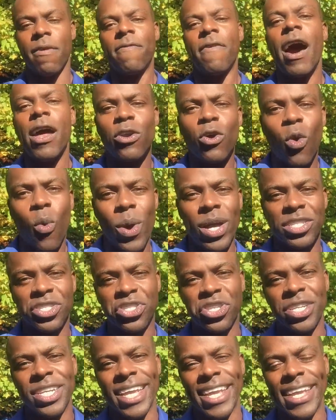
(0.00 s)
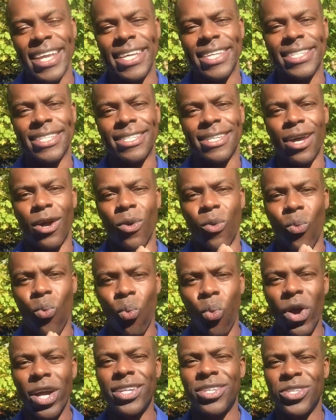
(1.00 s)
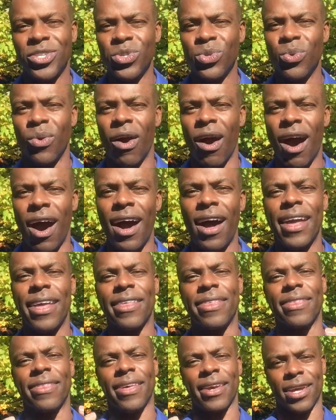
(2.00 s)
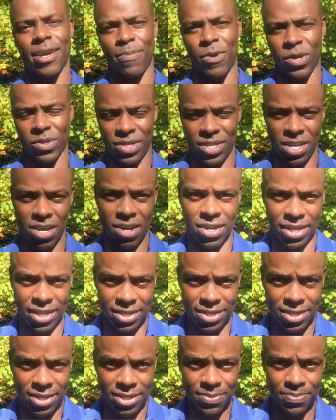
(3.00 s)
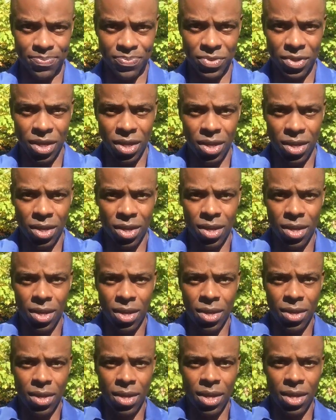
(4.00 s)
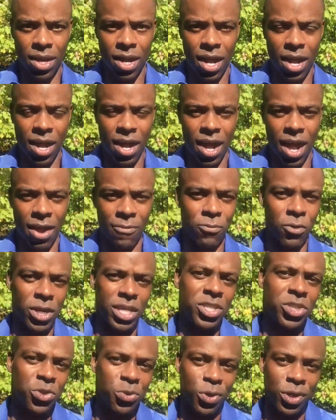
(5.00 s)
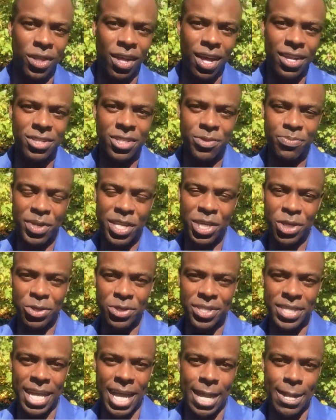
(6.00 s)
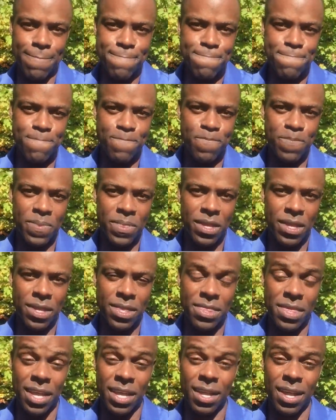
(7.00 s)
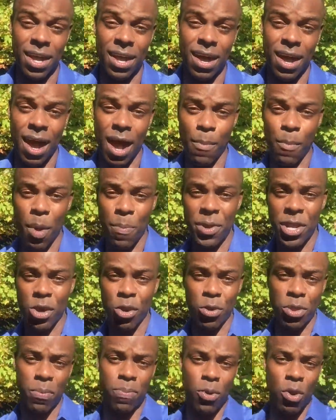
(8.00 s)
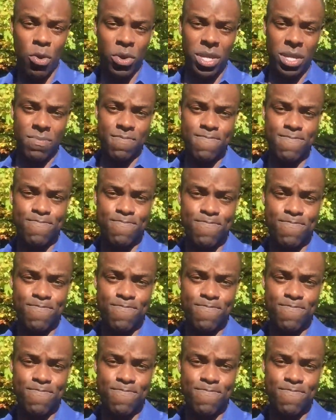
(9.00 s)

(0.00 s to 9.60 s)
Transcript: the final question is, what do I think about the audience? I've run into a lot of speakers that think, I'm up here on the podium,